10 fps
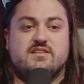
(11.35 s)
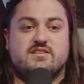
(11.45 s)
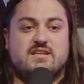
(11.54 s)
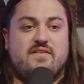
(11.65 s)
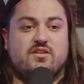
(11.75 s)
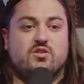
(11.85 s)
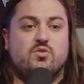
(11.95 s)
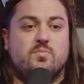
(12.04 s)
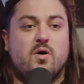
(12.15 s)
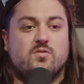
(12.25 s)
Need to just have a
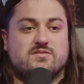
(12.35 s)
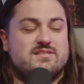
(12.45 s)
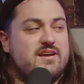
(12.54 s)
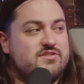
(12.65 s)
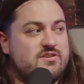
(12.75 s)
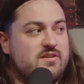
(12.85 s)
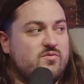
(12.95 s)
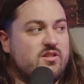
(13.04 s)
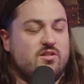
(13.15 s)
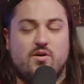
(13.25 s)
loophole
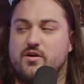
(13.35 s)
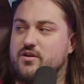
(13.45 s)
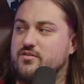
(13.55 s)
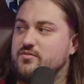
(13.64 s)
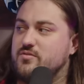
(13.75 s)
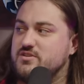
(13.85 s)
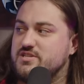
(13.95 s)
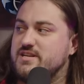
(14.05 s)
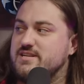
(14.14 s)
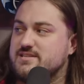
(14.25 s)
session with a lawyer through a
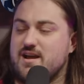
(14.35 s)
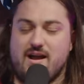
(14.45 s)
genie's